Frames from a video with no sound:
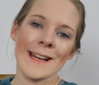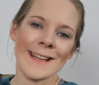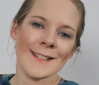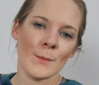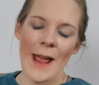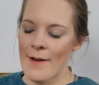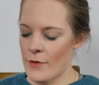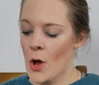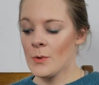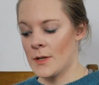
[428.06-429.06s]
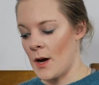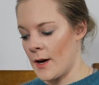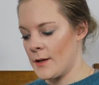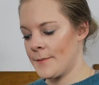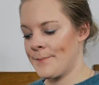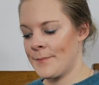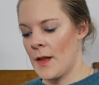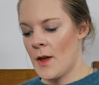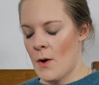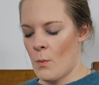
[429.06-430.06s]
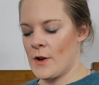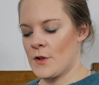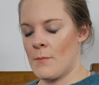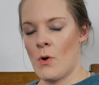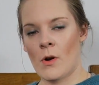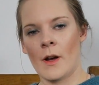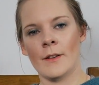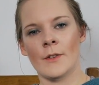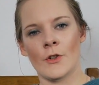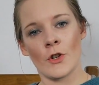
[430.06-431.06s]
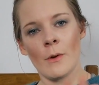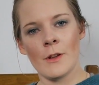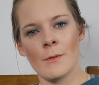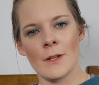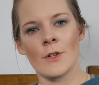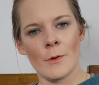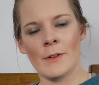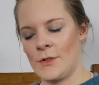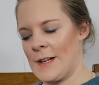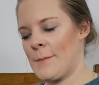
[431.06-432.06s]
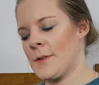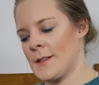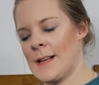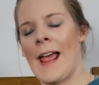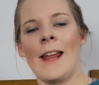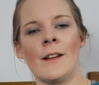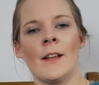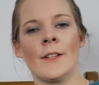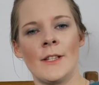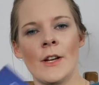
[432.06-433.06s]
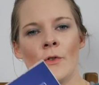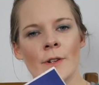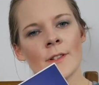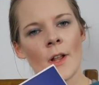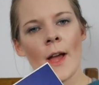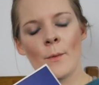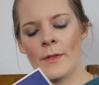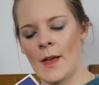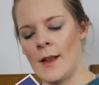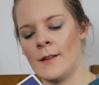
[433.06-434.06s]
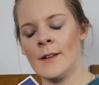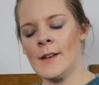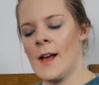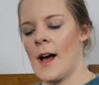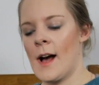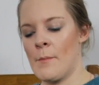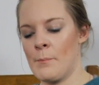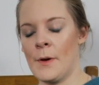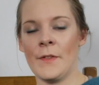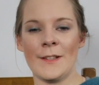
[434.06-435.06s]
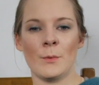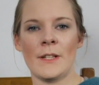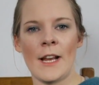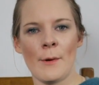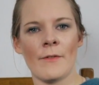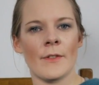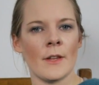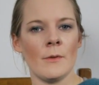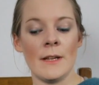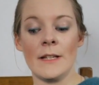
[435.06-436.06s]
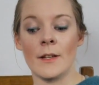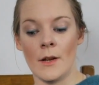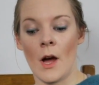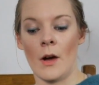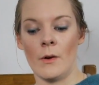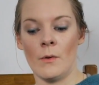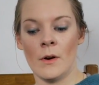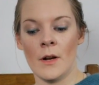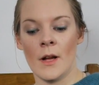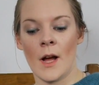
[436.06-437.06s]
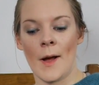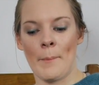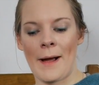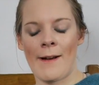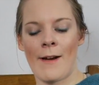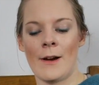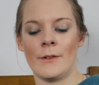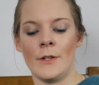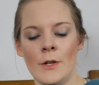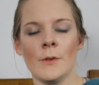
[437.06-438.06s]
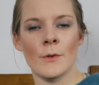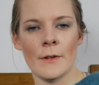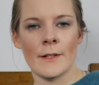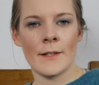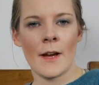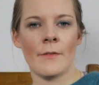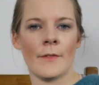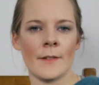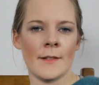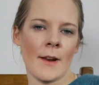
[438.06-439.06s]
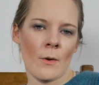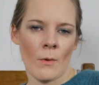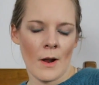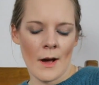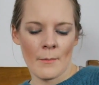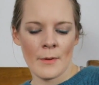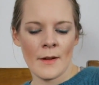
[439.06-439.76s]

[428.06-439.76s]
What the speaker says: least, we have the host guide, which I'm not going to show you in too much depth because again, secrets lie within, but this will tell you everything you need to know about how to use all this stuff, set it all up,